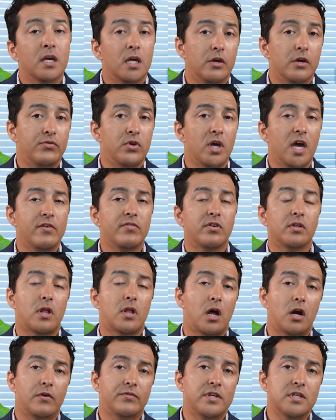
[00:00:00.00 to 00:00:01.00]
If you have a
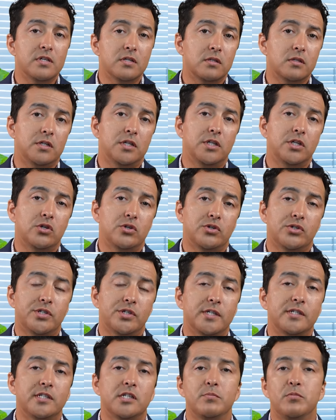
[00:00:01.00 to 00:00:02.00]
lot of insulin in your
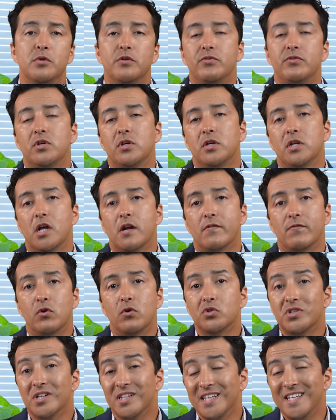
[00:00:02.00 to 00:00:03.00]
system, if you
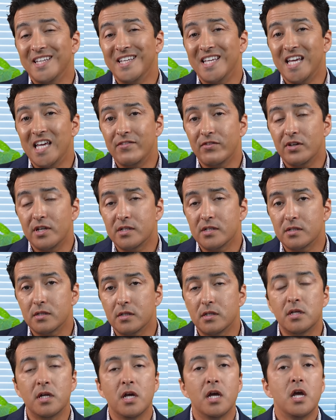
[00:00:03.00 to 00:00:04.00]
inadvertently gave
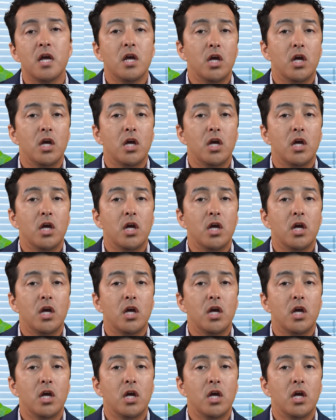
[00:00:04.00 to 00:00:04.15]
insulin,